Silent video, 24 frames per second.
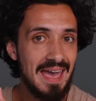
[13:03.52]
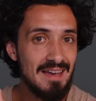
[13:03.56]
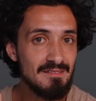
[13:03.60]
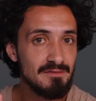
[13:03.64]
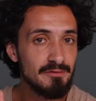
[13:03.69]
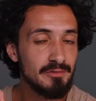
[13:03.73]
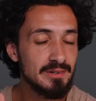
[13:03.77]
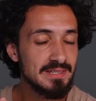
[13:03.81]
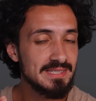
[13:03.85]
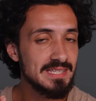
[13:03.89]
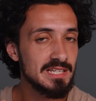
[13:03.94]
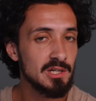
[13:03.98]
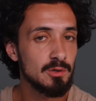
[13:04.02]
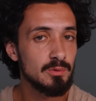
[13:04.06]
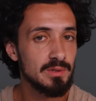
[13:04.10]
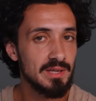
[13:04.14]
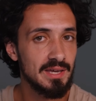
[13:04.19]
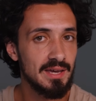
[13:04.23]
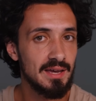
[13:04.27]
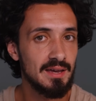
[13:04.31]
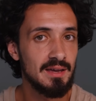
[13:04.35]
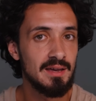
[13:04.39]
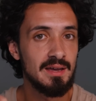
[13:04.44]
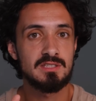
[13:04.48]
every single
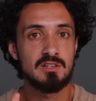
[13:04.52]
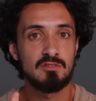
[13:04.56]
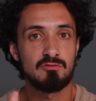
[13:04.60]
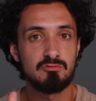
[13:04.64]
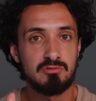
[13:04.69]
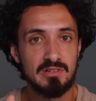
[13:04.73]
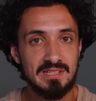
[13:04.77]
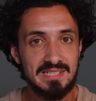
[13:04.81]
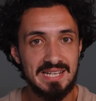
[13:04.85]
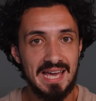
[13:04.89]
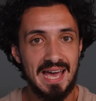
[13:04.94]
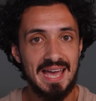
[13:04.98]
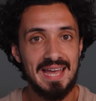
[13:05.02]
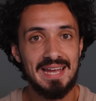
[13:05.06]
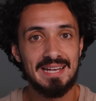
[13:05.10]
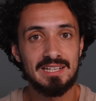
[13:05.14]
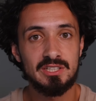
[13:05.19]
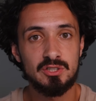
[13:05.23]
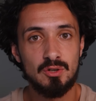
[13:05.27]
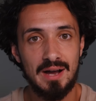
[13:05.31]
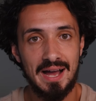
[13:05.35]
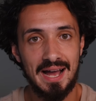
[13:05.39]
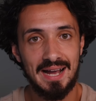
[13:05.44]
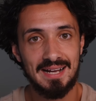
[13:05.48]
year to retain
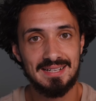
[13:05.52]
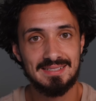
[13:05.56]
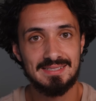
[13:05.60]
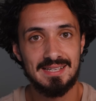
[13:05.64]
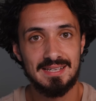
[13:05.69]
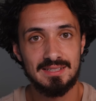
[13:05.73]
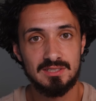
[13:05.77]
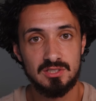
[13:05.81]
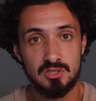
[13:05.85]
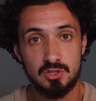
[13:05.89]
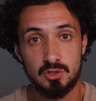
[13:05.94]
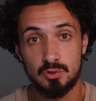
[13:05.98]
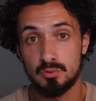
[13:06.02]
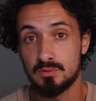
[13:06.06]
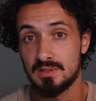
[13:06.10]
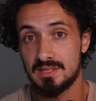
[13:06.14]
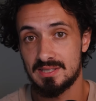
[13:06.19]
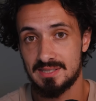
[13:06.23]
your access to the